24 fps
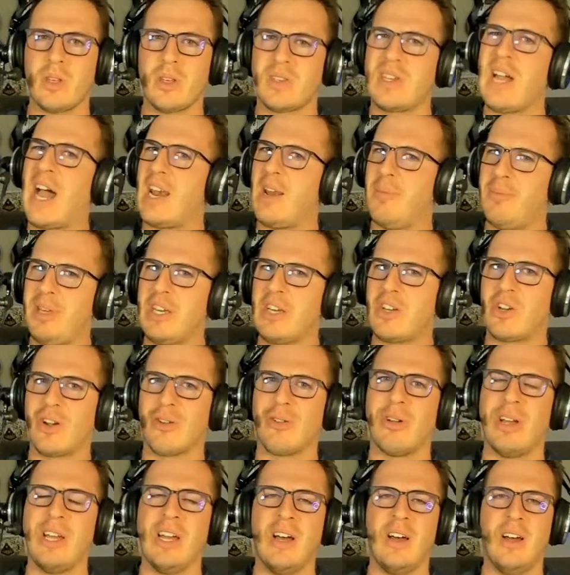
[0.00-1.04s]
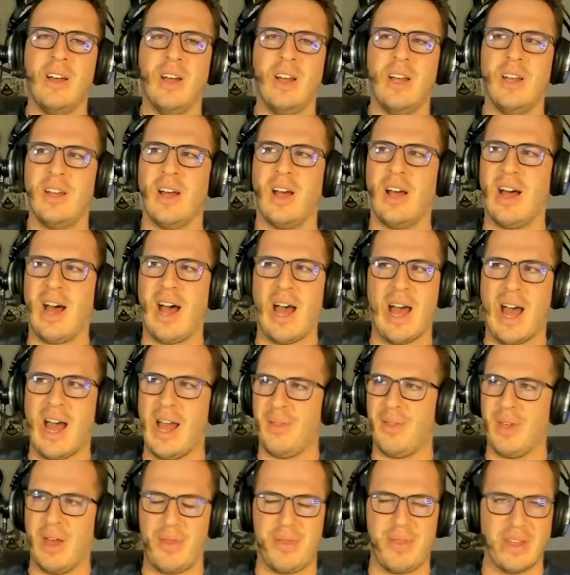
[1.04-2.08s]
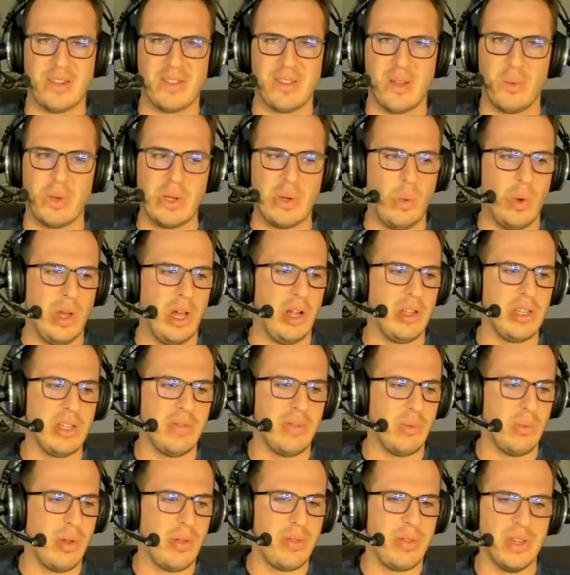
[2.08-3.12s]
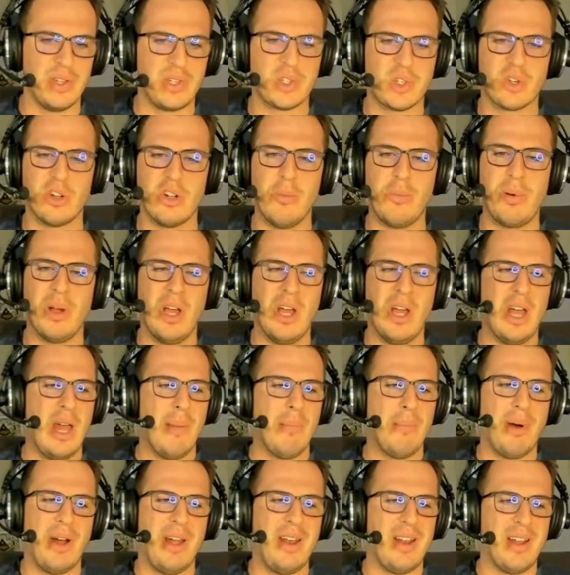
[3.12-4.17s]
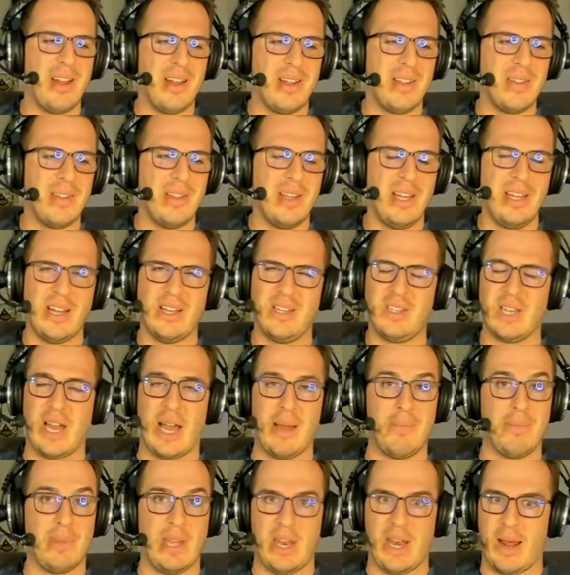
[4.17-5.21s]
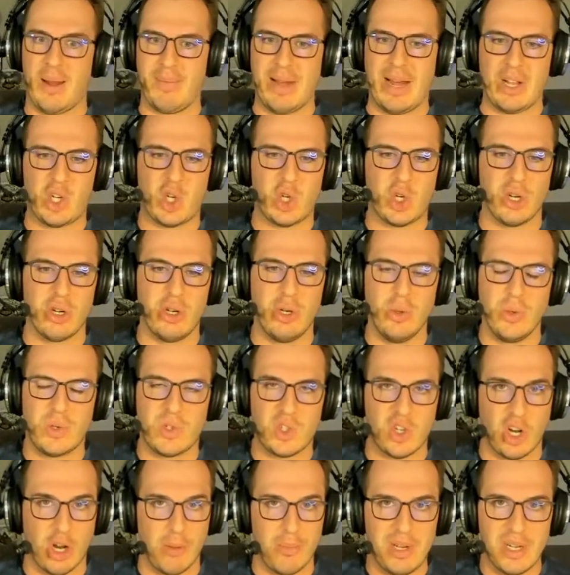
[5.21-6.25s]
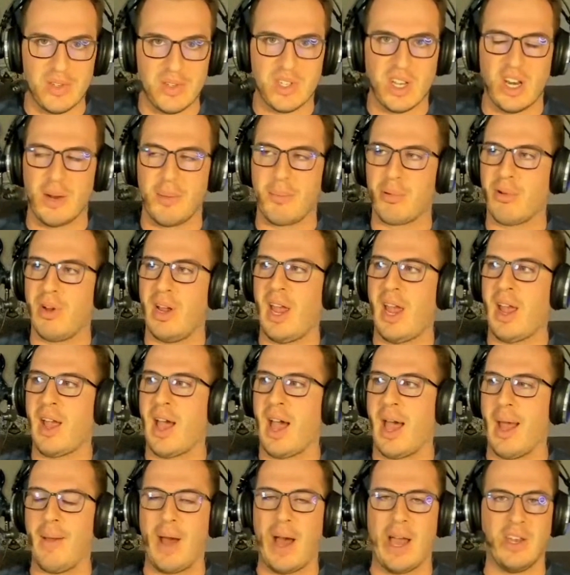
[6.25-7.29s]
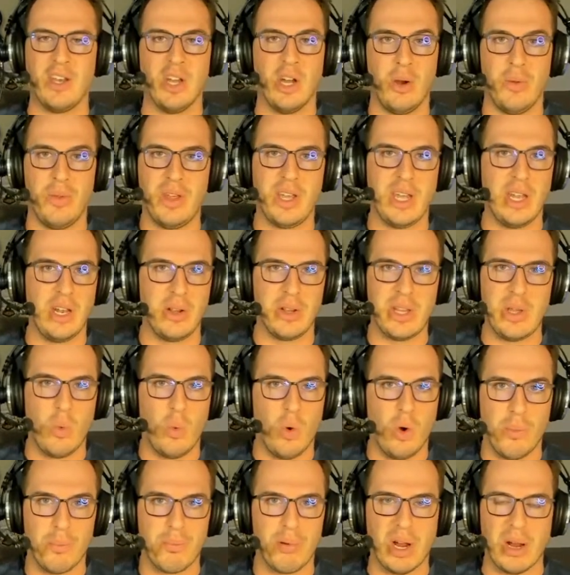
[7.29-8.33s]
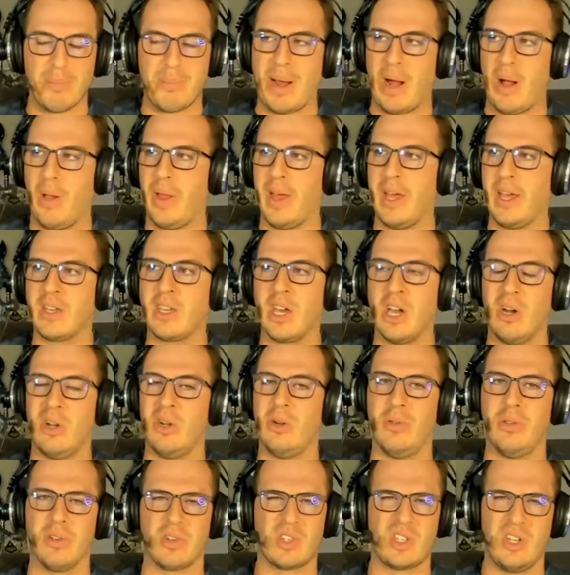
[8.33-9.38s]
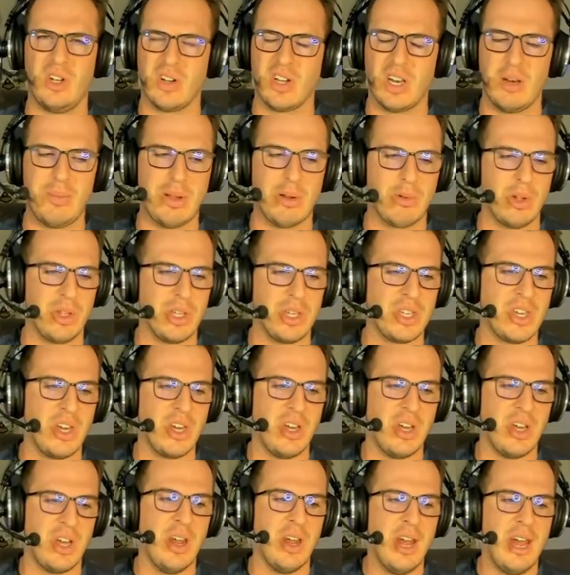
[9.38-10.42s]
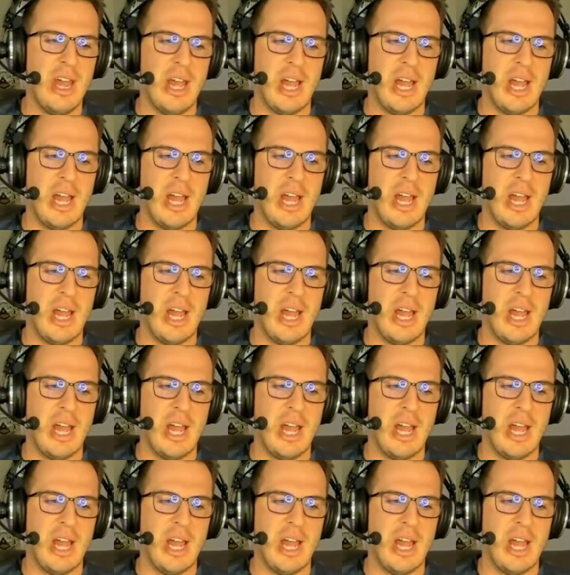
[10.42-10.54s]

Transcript: Got to beat Korea. I think that we will, even with this group. But I'm not sure who Serbia is going to bring. I know that Italy won't bring Paula Egonu. They're still going to be really good.